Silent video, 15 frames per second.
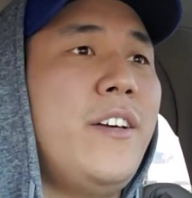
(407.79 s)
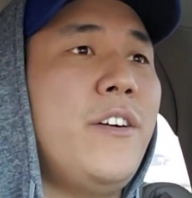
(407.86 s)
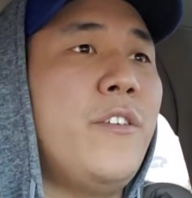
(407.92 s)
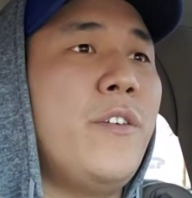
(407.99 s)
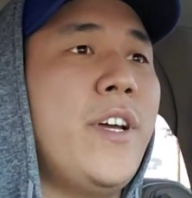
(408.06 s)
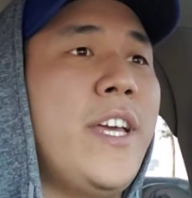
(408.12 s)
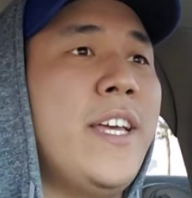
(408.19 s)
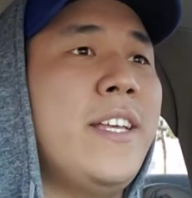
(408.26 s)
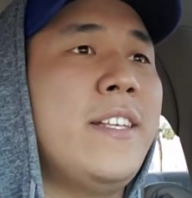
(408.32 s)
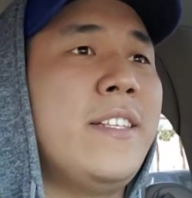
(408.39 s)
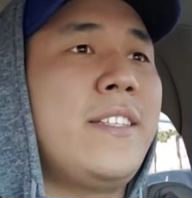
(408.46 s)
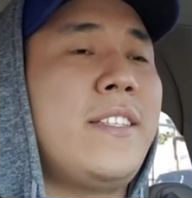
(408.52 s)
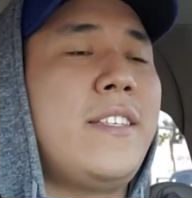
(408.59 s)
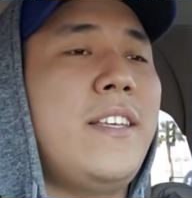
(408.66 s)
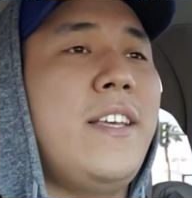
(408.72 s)
who
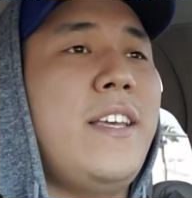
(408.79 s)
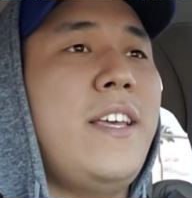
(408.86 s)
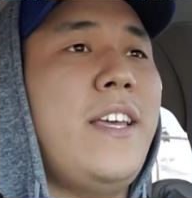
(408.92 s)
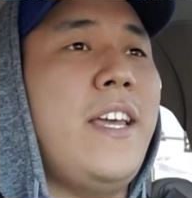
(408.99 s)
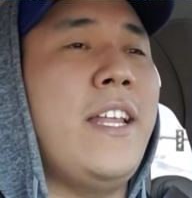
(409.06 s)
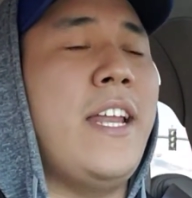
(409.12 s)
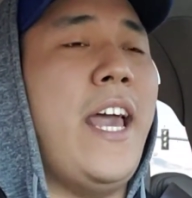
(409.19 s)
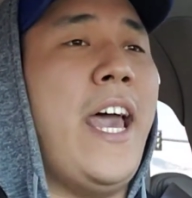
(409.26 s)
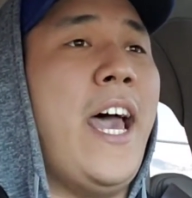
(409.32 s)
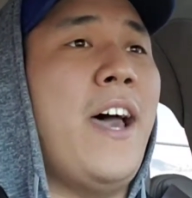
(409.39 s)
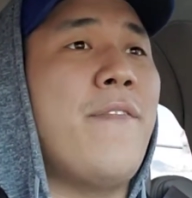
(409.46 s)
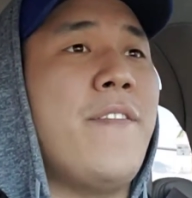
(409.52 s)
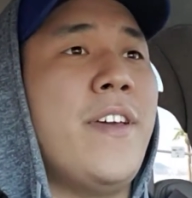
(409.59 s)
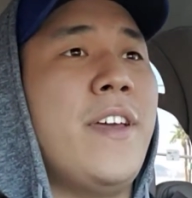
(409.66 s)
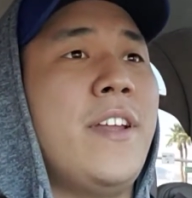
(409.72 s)
is an
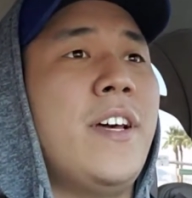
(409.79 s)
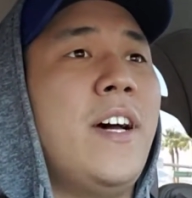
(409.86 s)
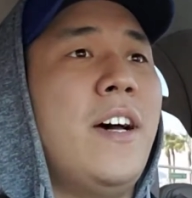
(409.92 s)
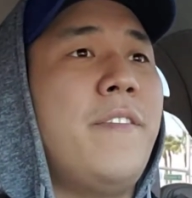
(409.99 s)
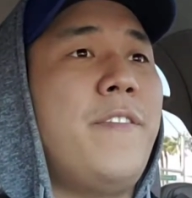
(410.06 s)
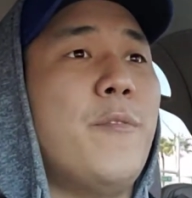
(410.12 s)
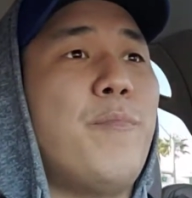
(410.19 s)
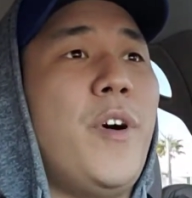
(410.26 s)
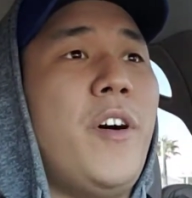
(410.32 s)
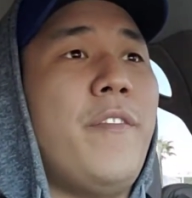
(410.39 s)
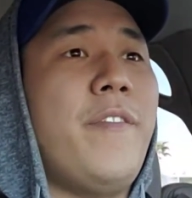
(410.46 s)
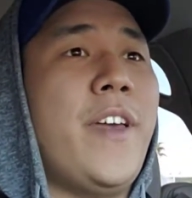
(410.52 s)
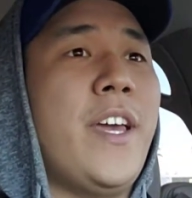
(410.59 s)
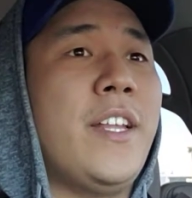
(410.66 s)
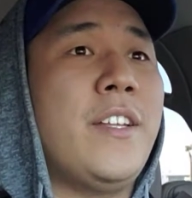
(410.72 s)
avid uh, football
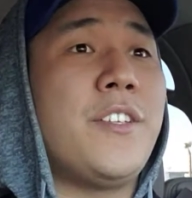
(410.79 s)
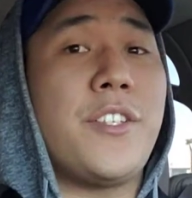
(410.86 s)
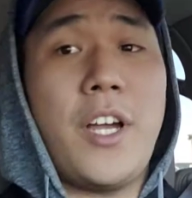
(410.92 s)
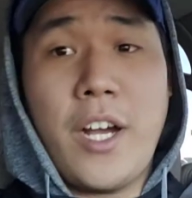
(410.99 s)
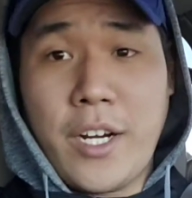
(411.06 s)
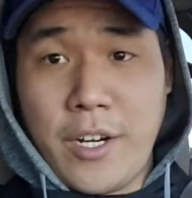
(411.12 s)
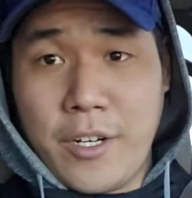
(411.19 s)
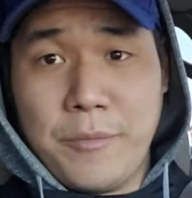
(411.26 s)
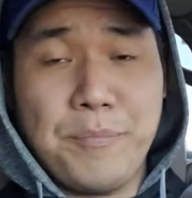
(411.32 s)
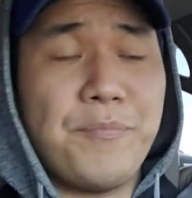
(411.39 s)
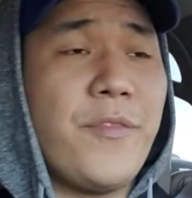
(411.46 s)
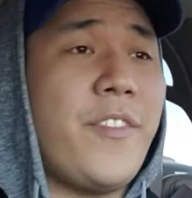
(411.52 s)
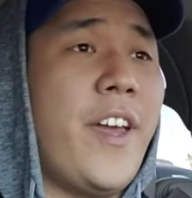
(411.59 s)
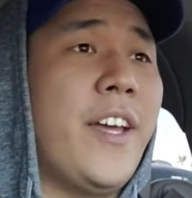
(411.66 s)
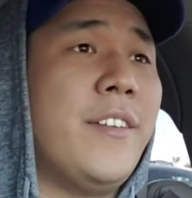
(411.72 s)
fan, soccer
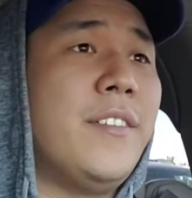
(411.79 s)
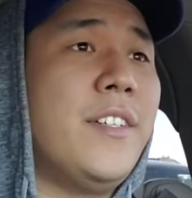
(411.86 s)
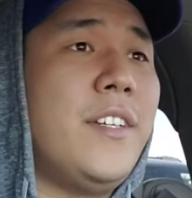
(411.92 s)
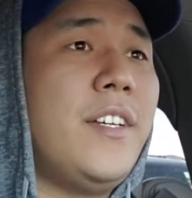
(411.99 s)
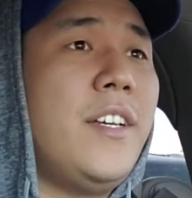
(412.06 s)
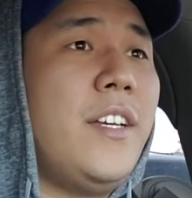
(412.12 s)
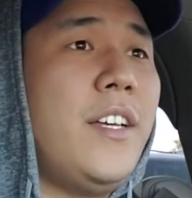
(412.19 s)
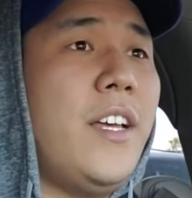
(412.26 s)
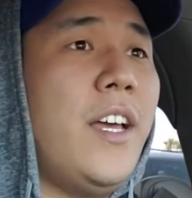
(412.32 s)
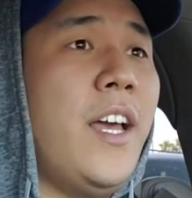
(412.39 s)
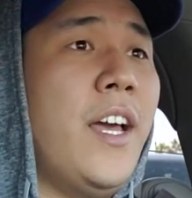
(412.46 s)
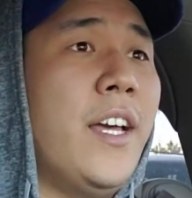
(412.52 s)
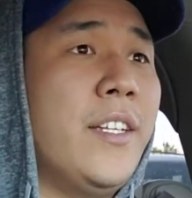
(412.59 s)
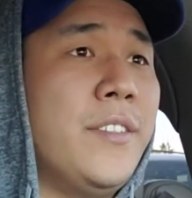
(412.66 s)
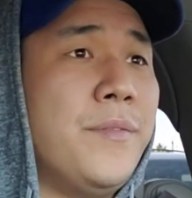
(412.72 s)
fan,
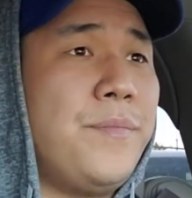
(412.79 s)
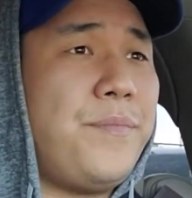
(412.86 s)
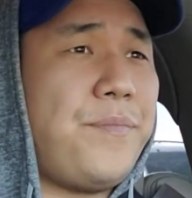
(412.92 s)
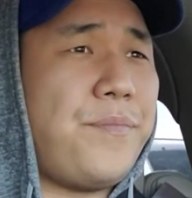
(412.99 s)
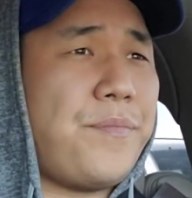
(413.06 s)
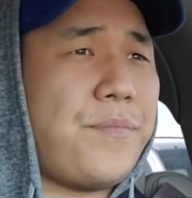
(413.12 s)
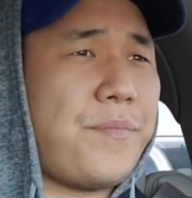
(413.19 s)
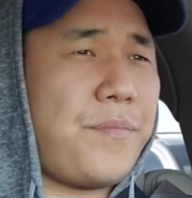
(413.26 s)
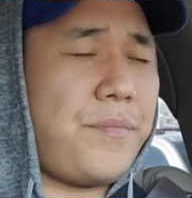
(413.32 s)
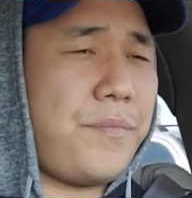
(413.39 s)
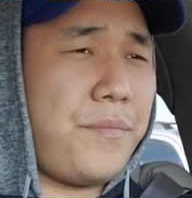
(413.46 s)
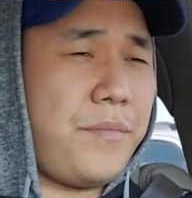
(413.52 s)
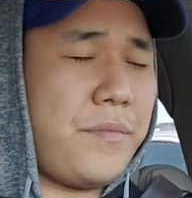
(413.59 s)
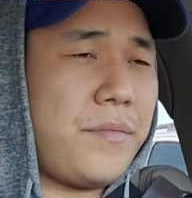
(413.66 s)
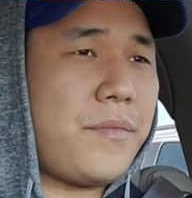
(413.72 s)

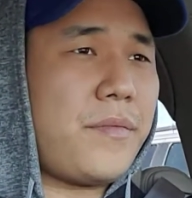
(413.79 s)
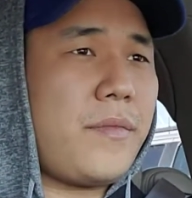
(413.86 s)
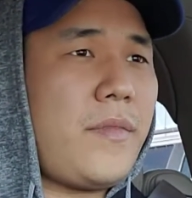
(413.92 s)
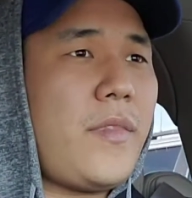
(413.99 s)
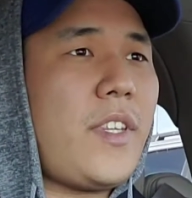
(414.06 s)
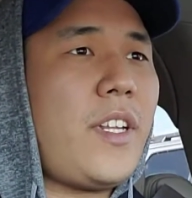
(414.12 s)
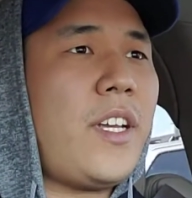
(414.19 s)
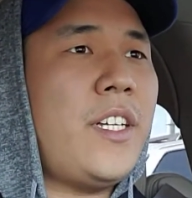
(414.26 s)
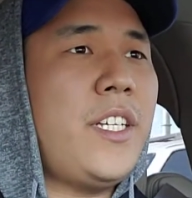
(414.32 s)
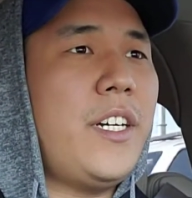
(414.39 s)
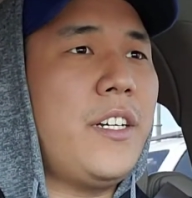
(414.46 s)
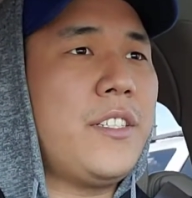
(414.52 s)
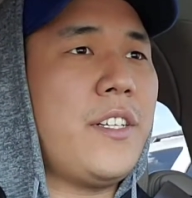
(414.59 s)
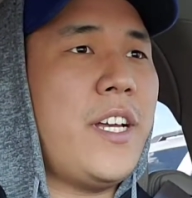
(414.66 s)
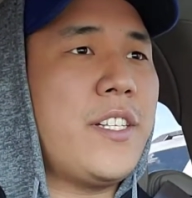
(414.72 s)
and he
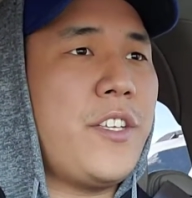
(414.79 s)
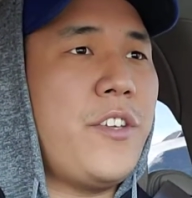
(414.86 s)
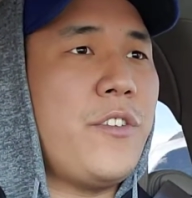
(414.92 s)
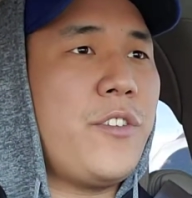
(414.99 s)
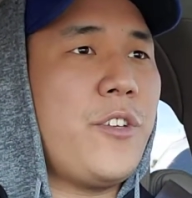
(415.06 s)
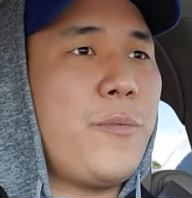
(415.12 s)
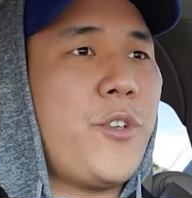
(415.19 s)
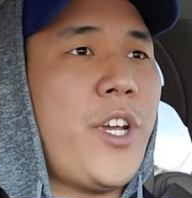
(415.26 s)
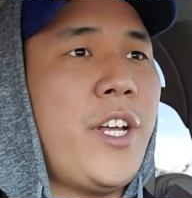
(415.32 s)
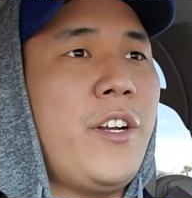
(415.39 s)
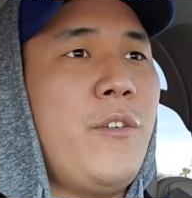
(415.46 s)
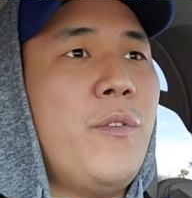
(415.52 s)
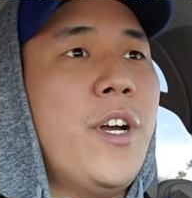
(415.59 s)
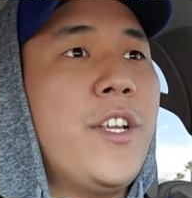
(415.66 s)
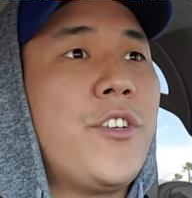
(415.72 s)
also has a YouTube
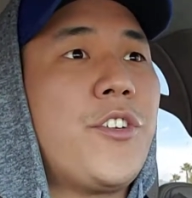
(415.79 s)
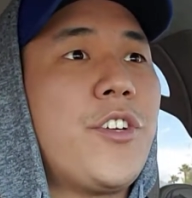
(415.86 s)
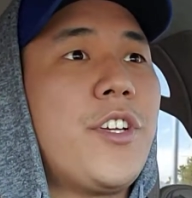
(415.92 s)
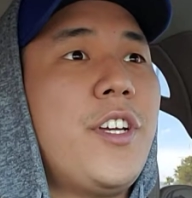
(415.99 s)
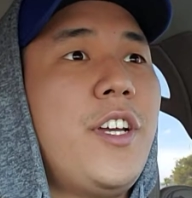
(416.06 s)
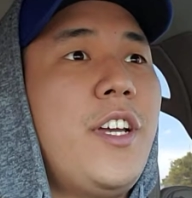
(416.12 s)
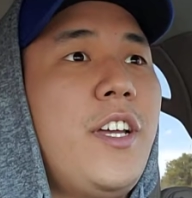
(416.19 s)
channel which.